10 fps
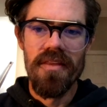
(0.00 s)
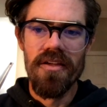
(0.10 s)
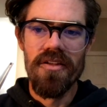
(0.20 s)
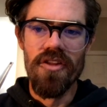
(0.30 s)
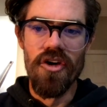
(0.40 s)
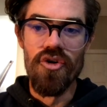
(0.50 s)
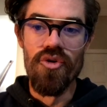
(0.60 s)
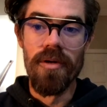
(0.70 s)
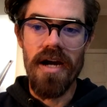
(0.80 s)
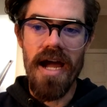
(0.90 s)
the
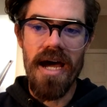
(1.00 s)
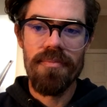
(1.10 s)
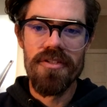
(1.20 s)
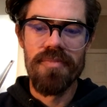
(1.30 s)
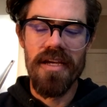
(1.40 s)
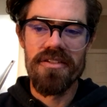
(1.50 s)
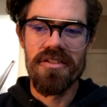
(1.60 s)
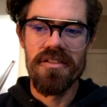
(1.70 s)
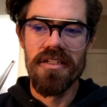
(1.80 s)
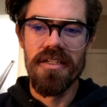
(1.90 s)
Uber app is
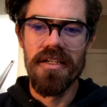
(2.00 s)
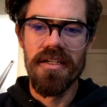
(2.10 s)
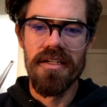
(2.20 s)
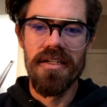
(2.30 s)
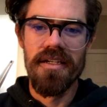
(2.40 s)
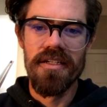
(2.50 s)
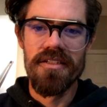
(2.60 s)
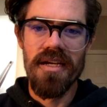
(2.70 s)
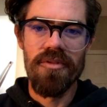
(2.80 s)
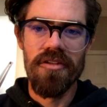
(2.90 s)
basically an
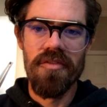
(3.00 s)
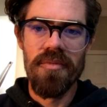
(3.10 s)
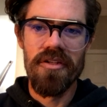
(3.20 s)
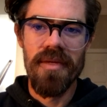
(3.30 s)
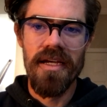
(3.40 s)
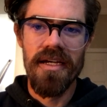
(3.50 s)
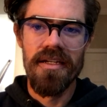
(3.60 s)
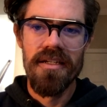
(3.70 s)
example of a middleman.